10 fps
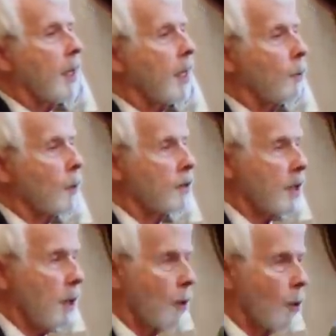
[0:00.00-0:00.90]
It was
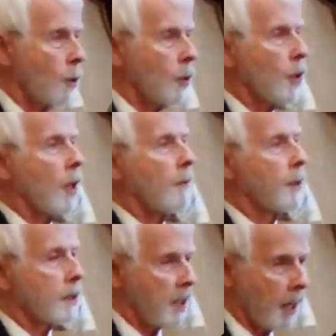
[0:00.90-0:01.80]
the owner of
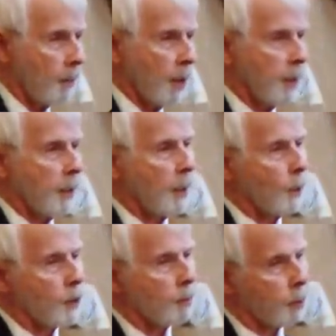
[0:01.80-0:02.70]
the tablet. In
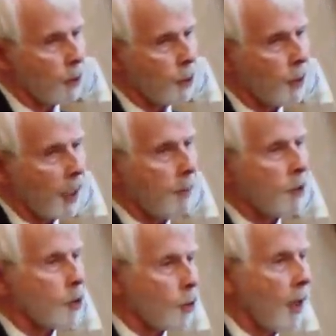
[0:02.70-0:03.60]
other words, the person who came
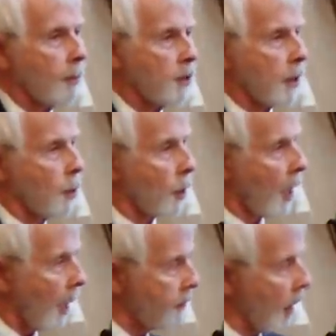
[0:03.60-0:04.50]
to the scribe and said, Look,
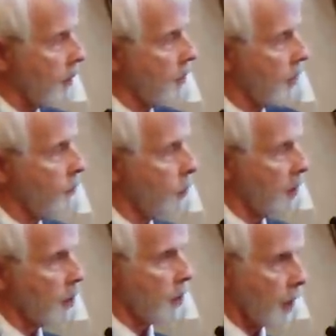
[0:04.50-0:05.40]
I've got this
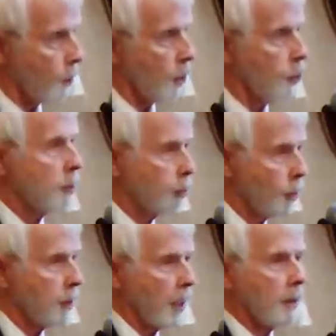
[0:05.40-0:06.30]
information, I want you to
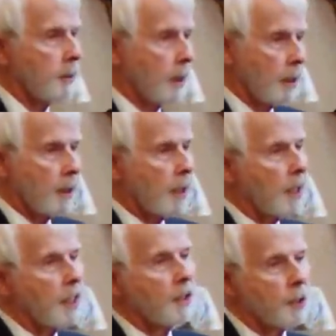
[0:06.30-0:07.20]
put it down.
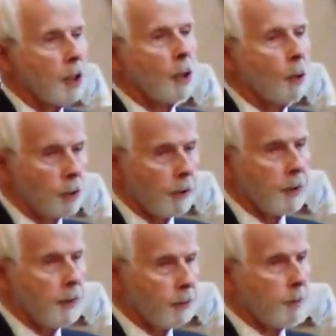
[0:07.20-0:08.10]
He's the owner of
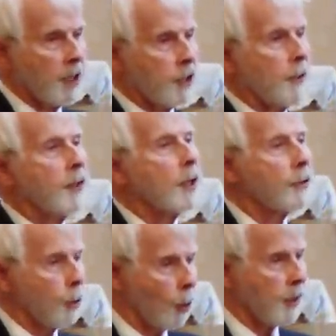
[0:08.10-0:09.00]
the information, the
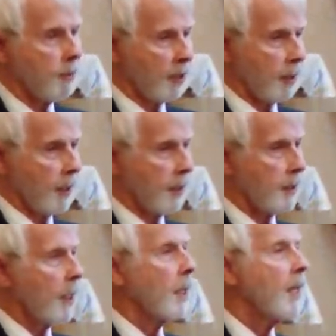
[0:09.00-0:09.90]
authority behind
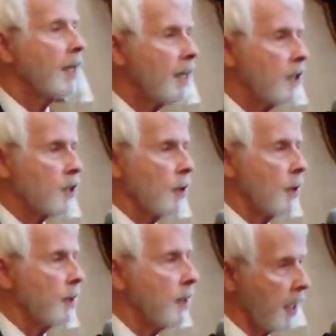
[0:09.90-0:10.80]
it. He's
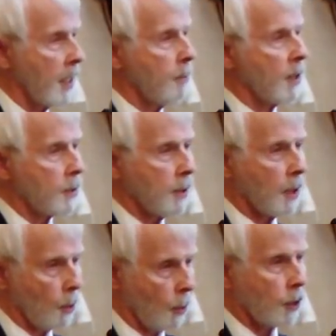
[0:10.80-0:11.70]
the name that's in
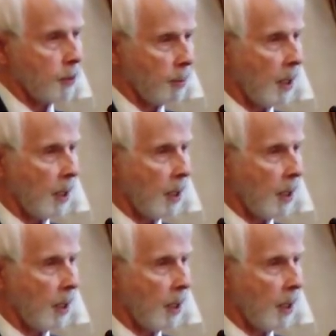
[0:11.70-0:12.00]
the ownership